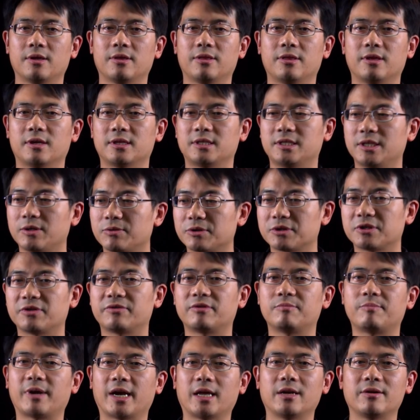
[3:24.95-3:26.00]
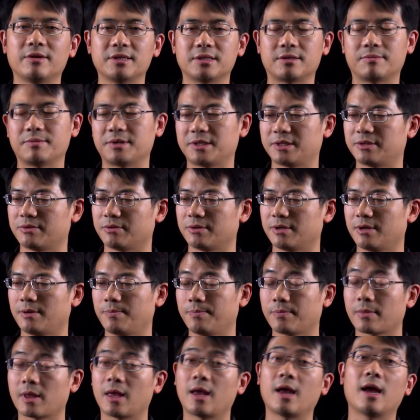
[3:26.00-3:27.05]
the SQL Server binaries are restored,
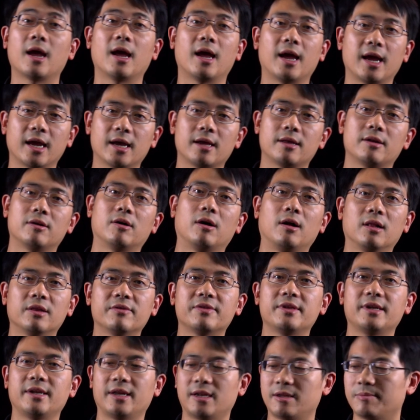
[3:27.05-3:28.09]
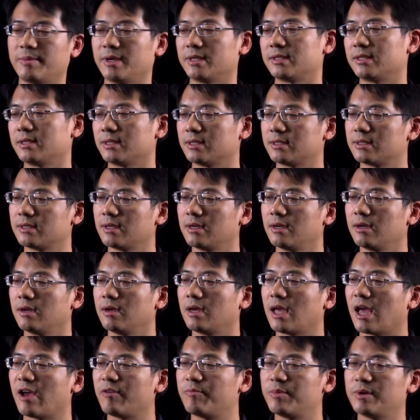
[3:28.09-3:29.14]
and all of the databases
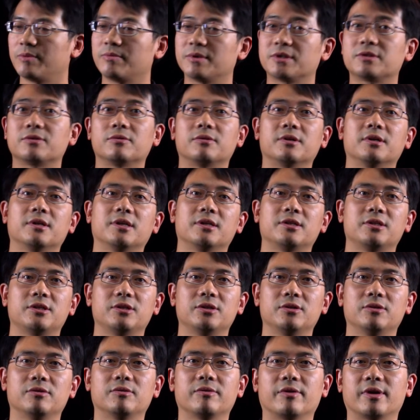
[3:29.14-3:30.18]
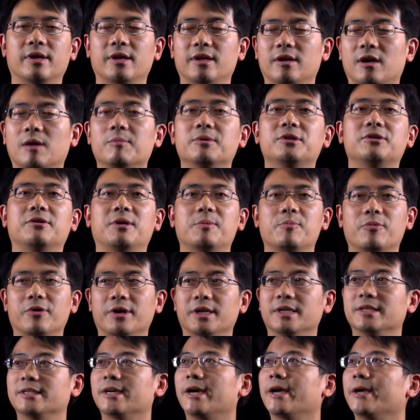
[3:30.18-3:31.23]
have been restored to an arbitrary point
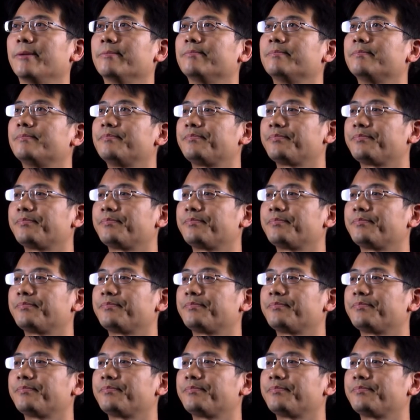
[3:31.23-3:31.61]
in time.